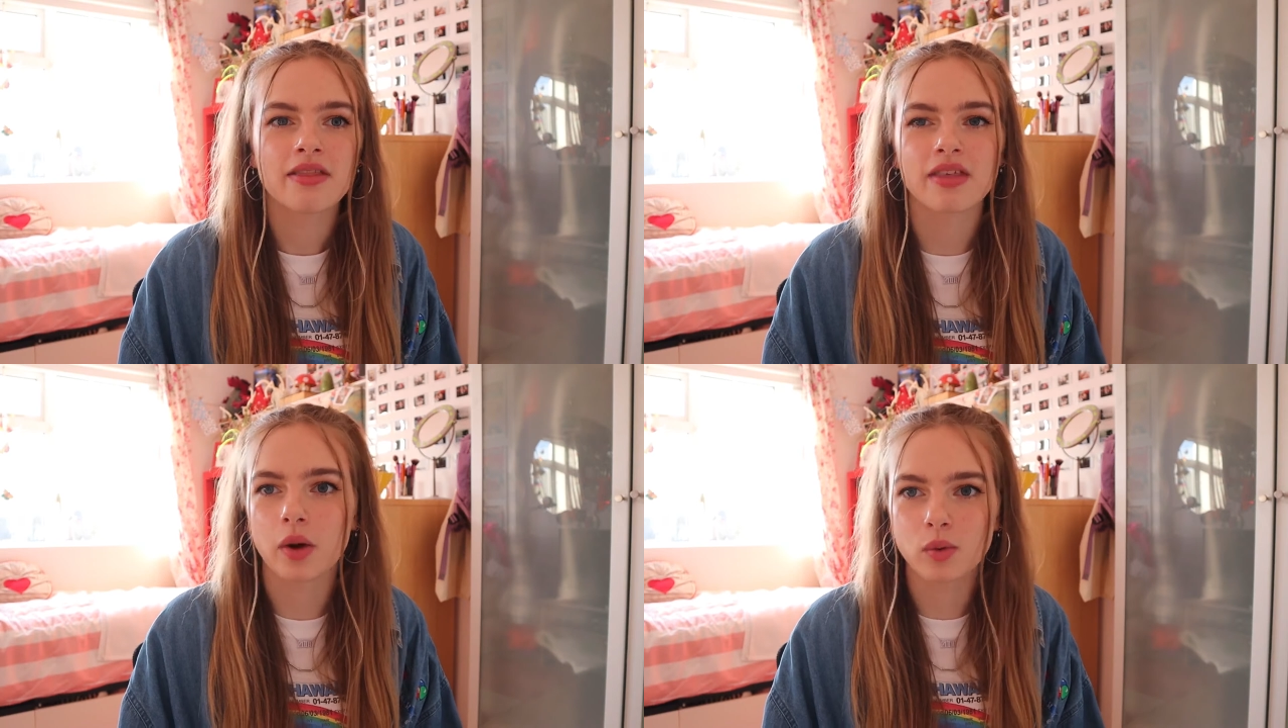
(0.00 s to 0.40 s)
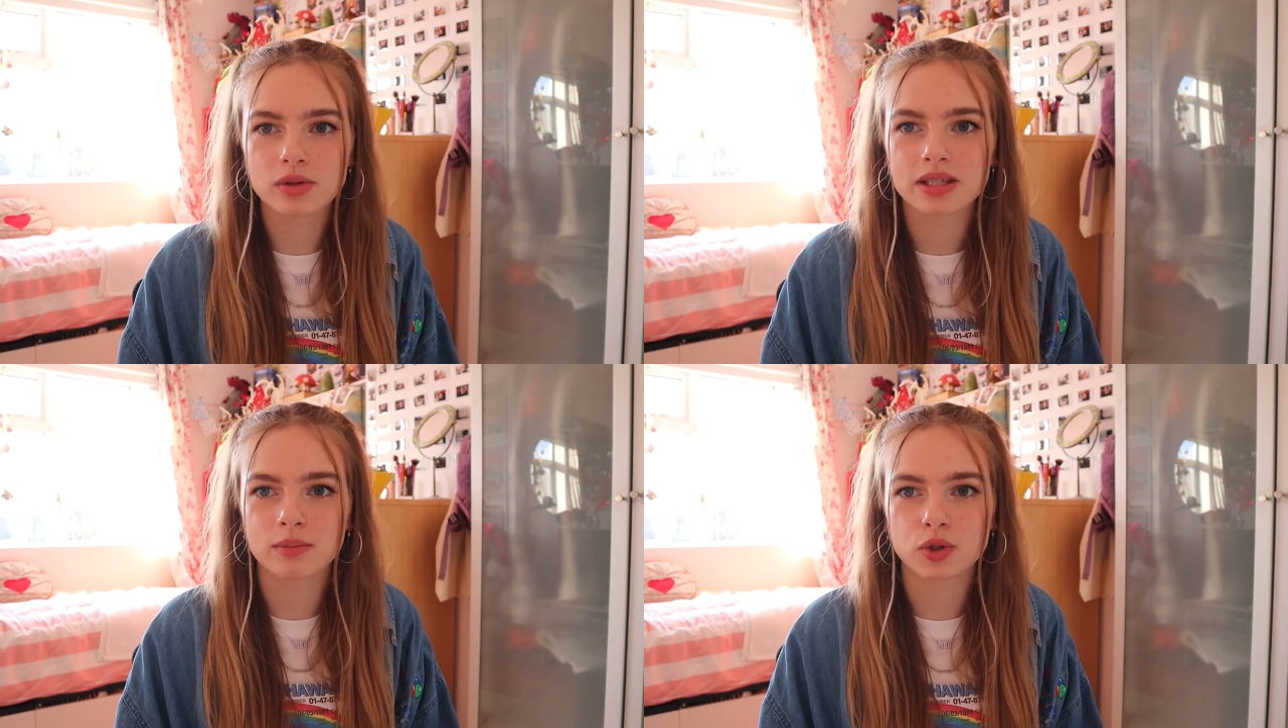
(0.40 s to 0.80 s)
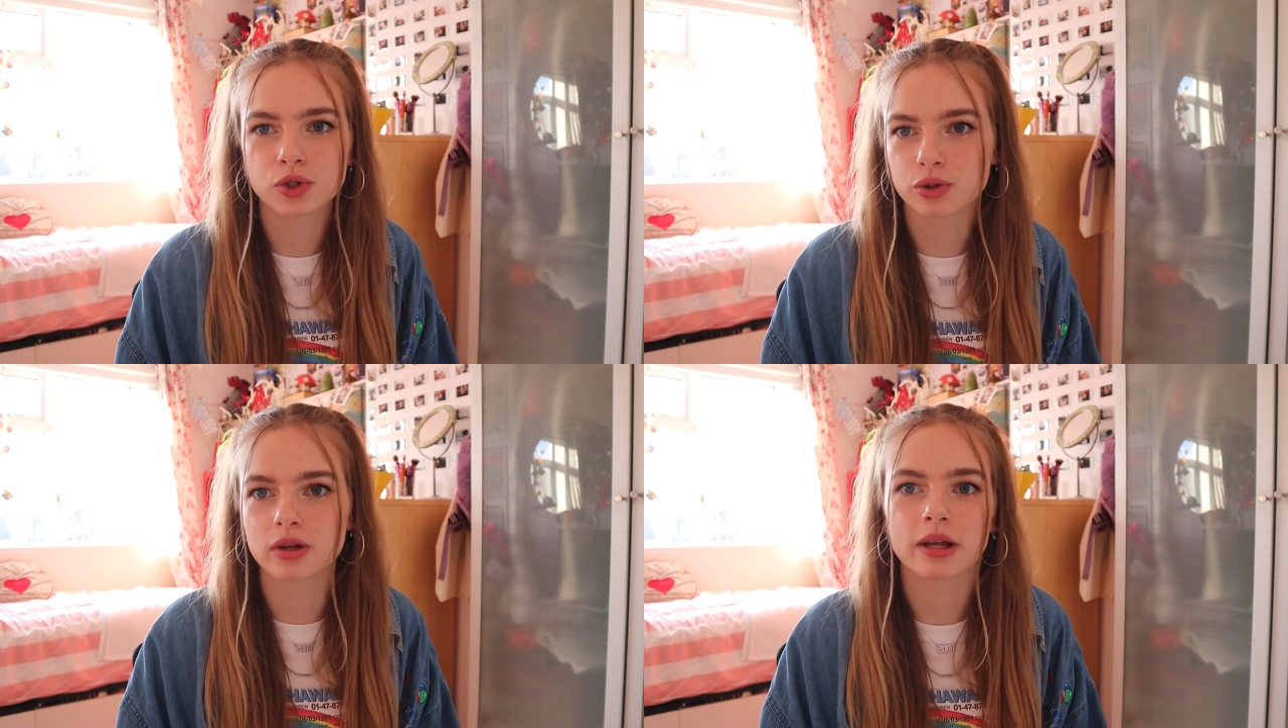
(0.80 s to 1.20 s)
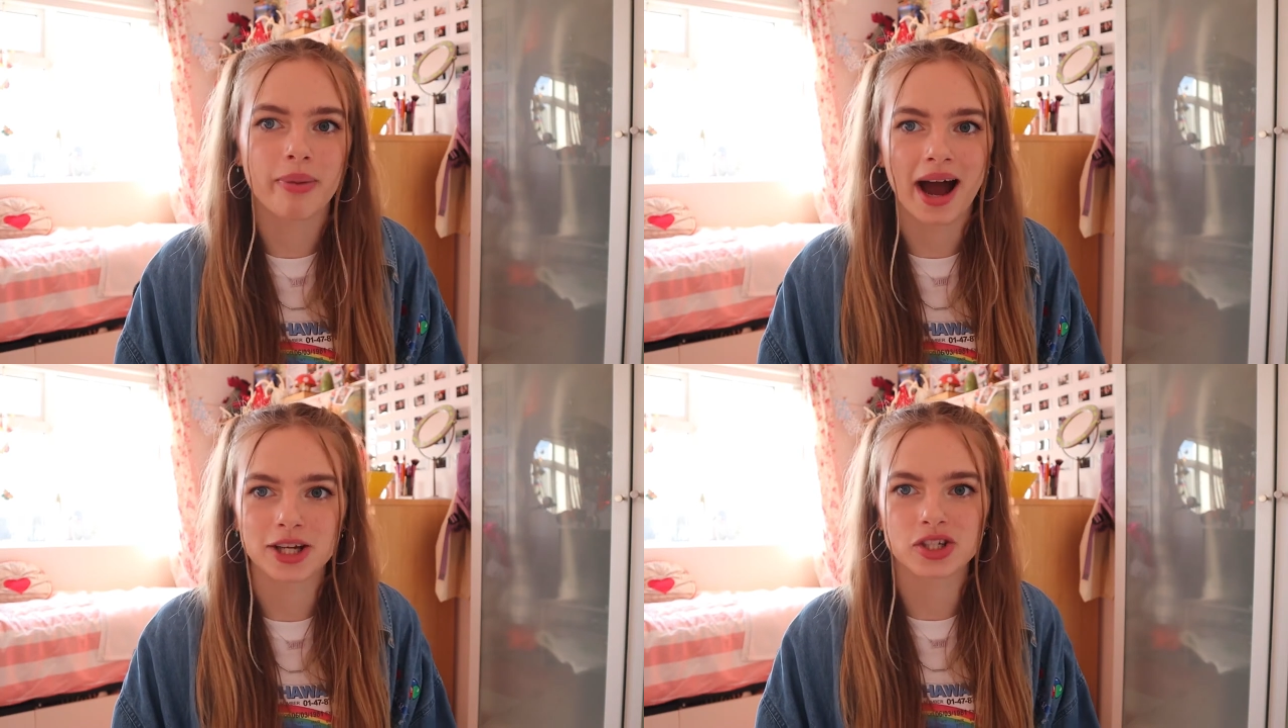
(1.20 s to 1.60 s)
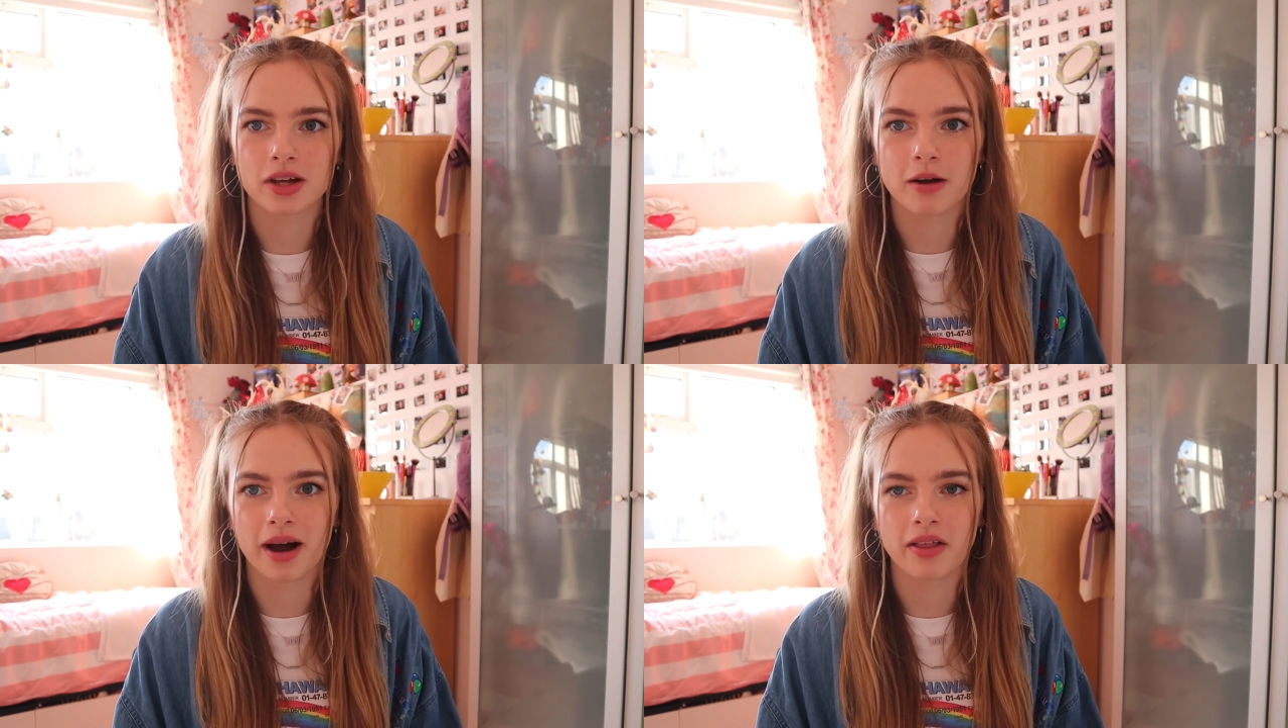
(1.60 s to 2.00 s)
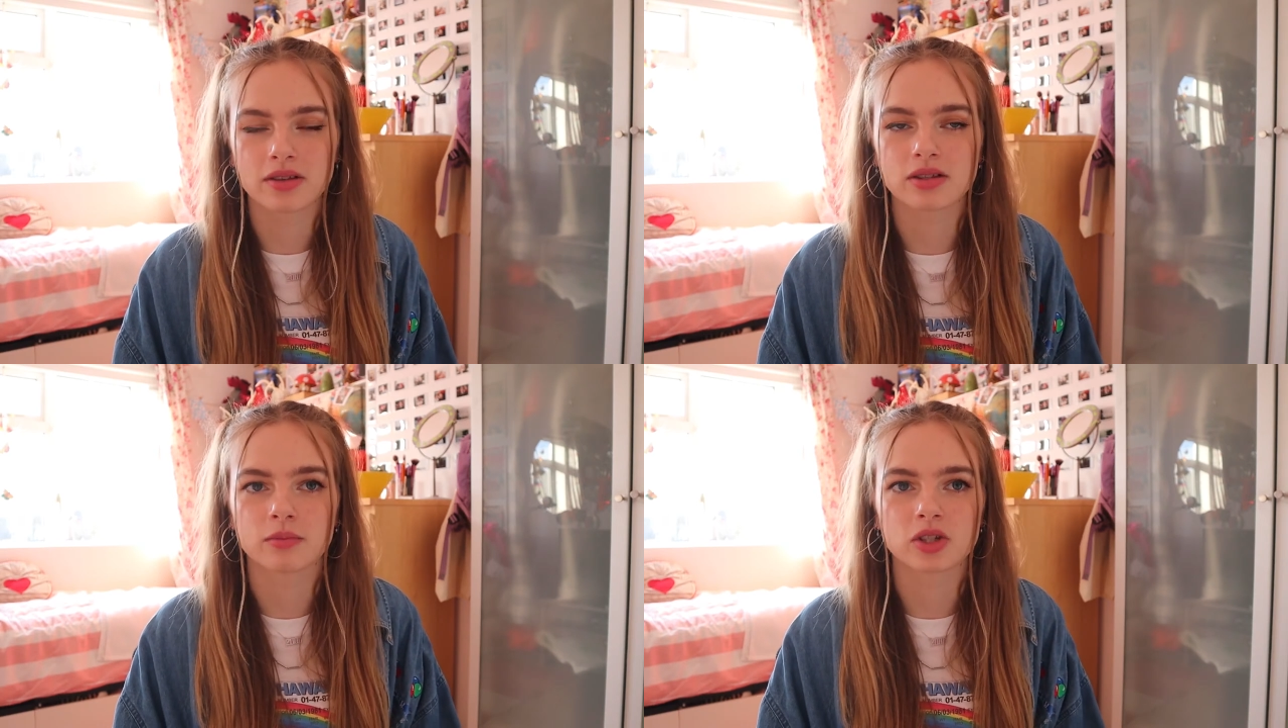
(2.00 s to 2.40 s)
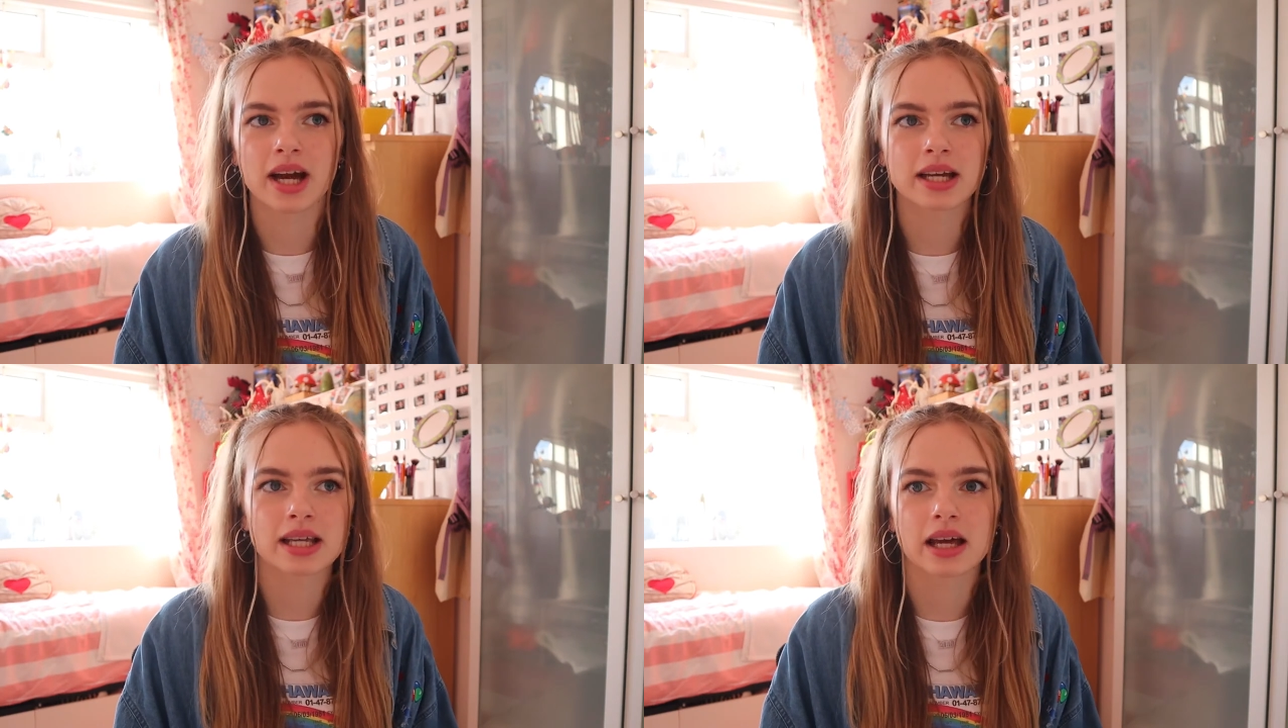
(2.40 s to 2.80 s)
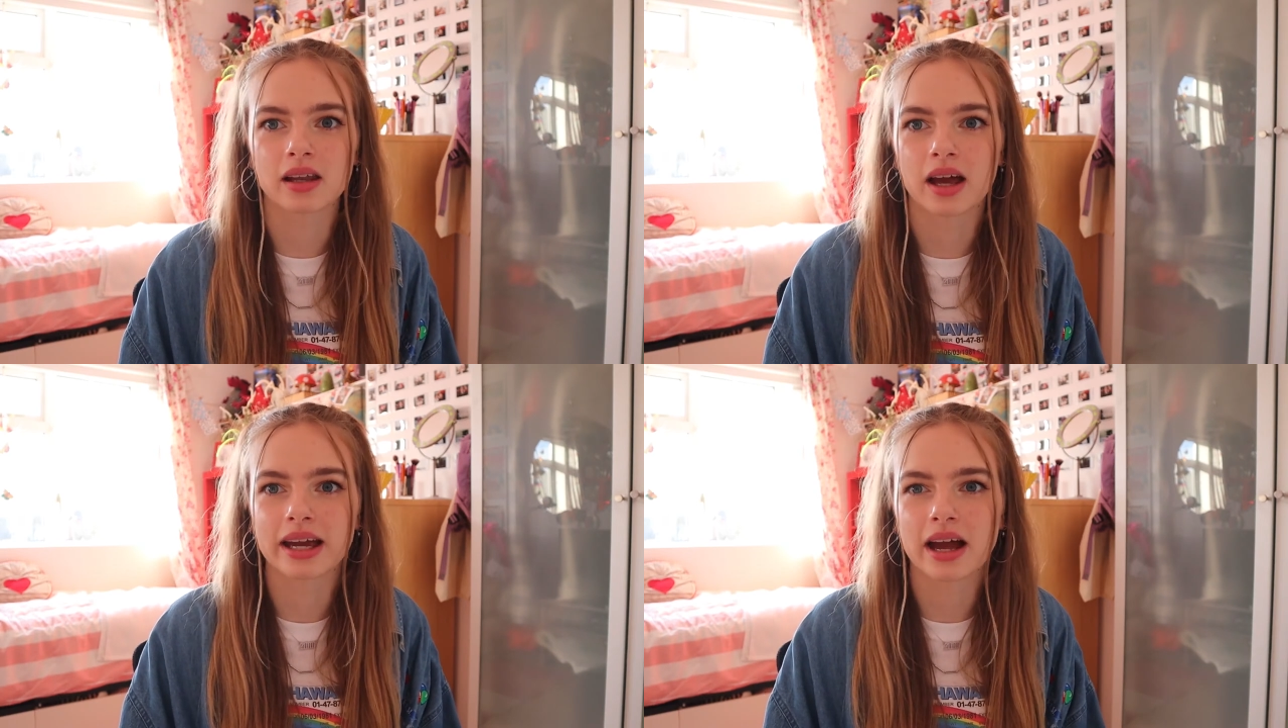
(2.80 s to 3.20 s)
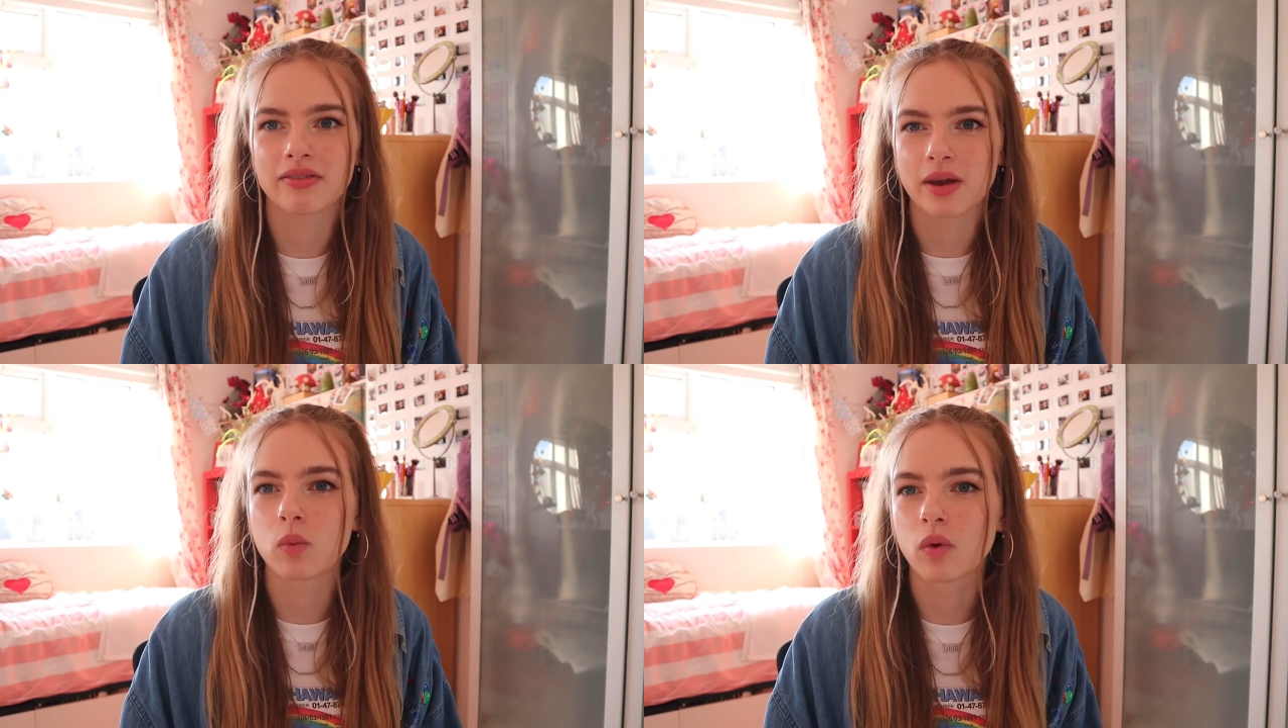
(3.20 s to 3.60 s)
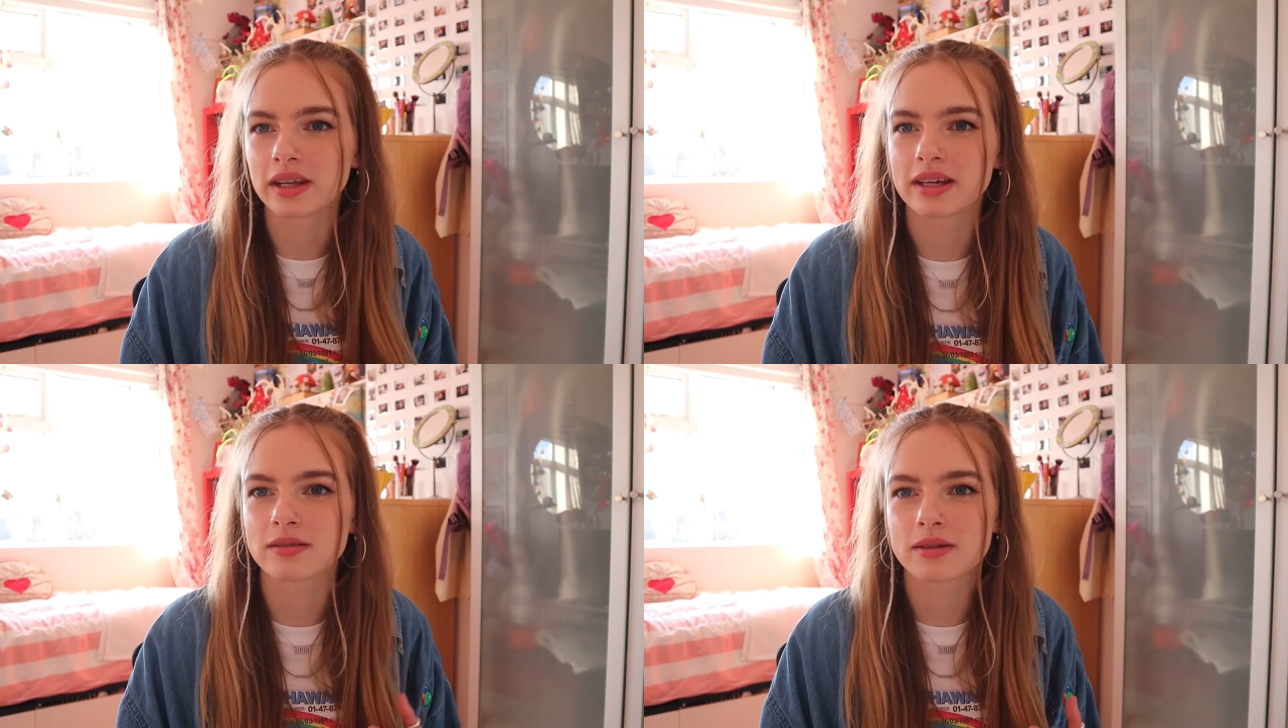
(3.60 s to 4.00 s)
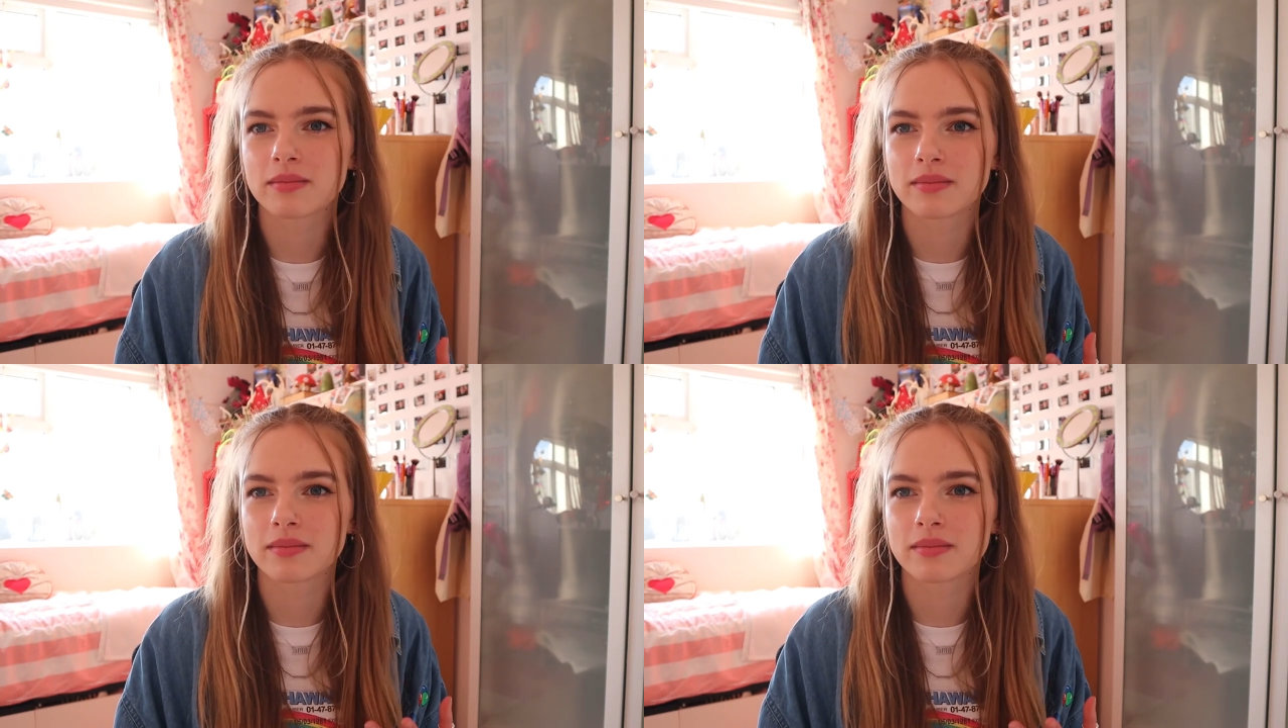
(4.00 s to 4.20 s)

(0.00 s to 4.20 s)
they all seemed truly passionate about the subject and like they wanted